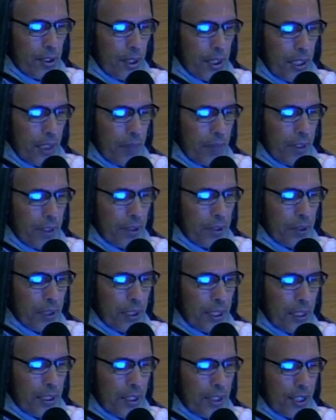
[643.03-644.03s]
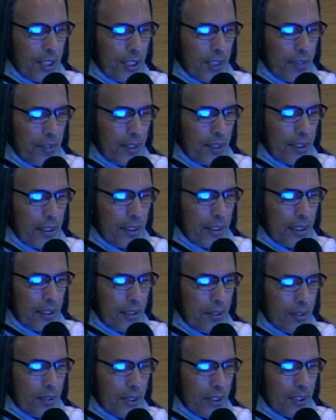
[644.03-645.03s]
Srila Vishwanath Chakravarti
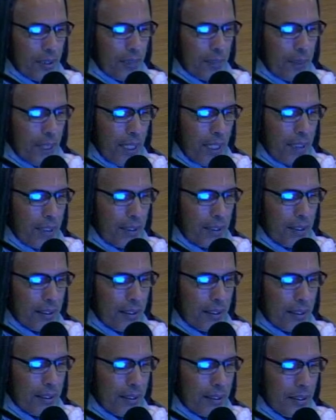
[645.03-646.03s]
Thakur explains